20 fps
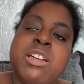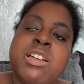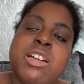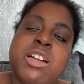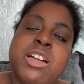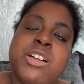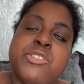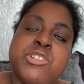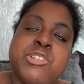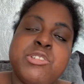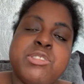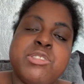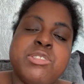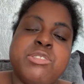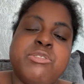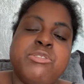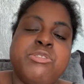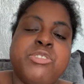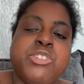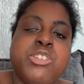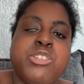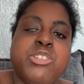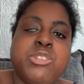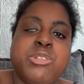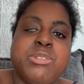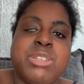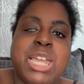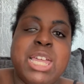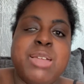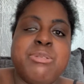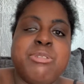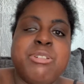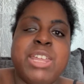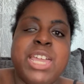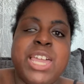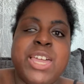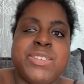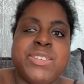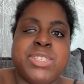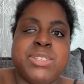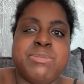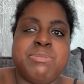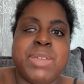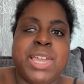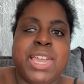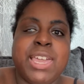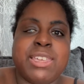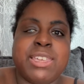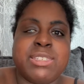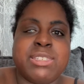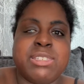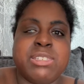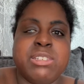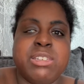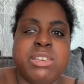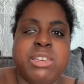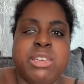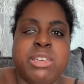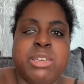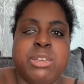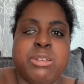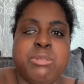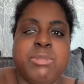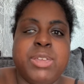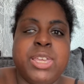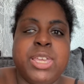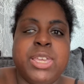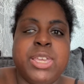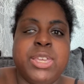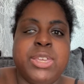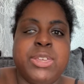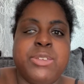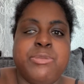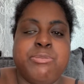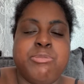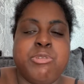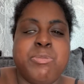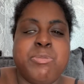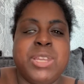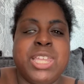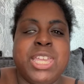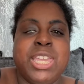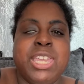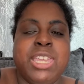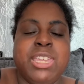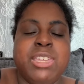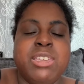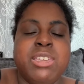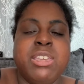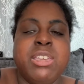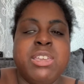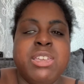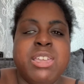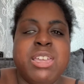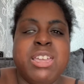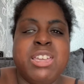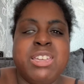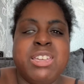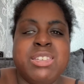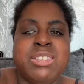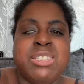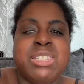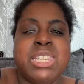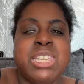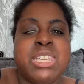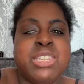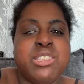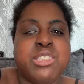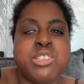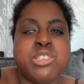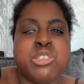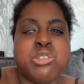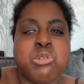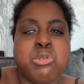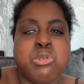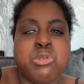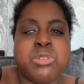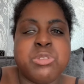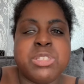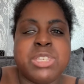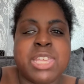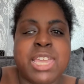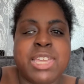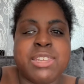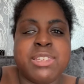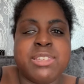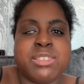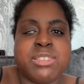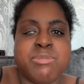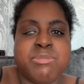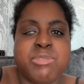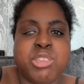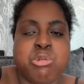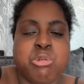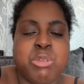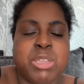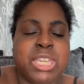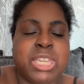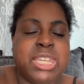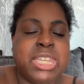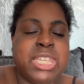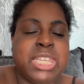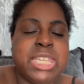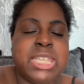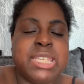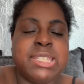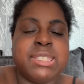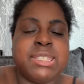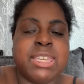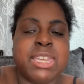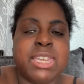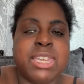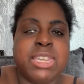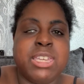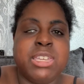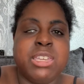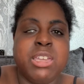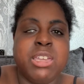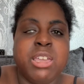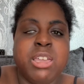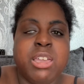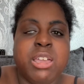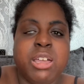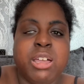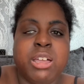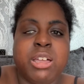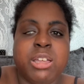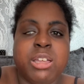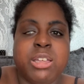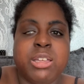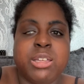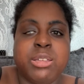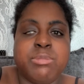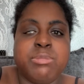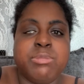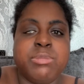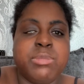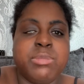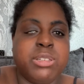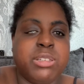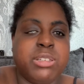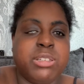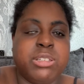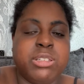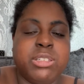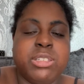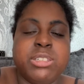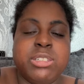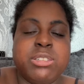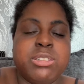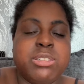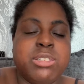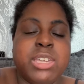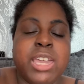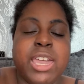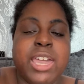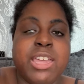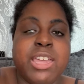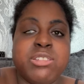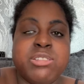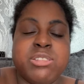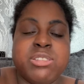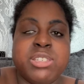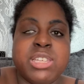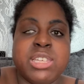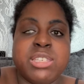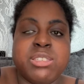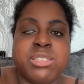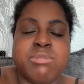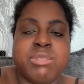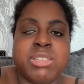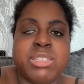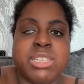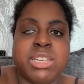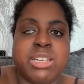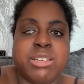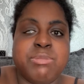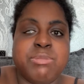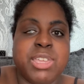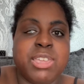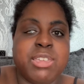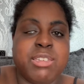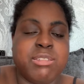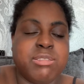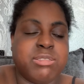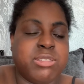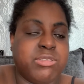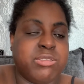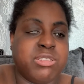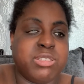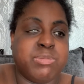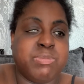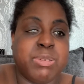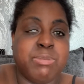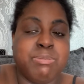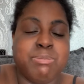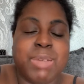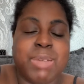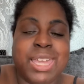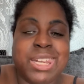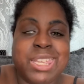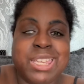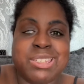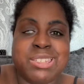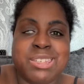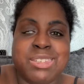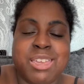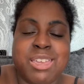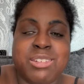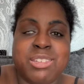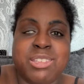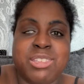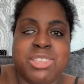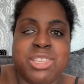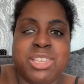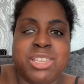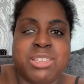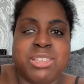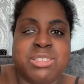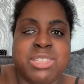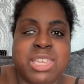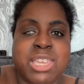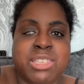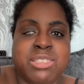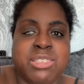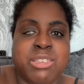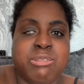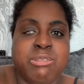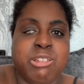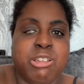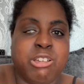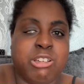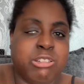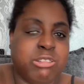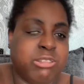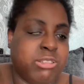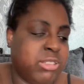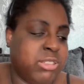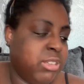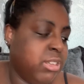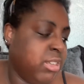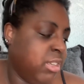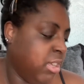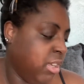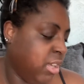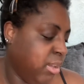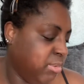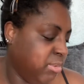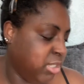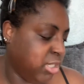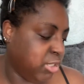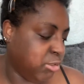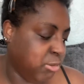I've got some food on now. I'm going to have some pasta with probably a tin sauce there, just something quick and easy. And yeah, just to get something down me because I've just been manic today. I didn't think it'd take so long. I'm just